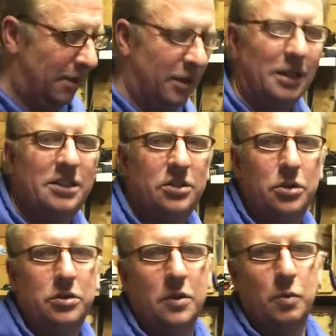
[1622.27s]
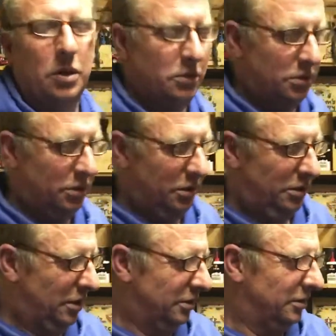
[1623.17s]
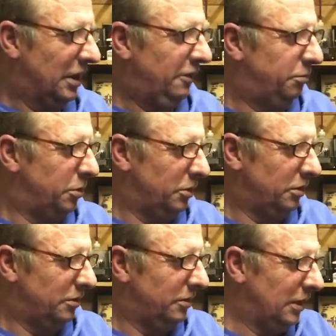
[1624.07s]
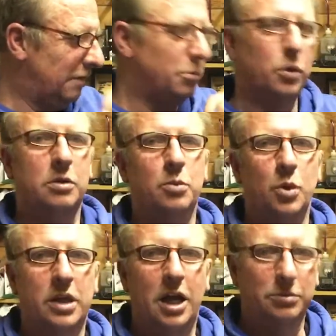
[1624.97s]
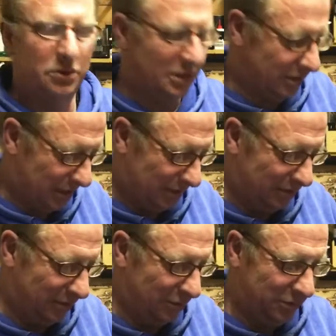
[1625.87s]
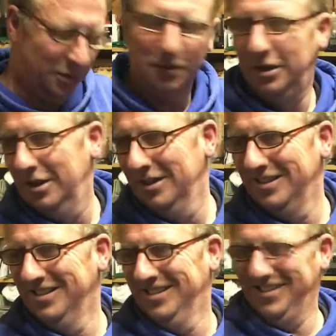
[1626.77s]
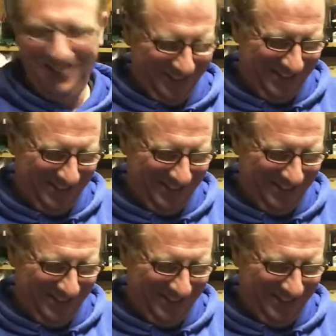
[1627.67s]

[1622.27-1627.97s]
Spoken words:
thinks she's used it once, and I broke it more times than she's actually used it.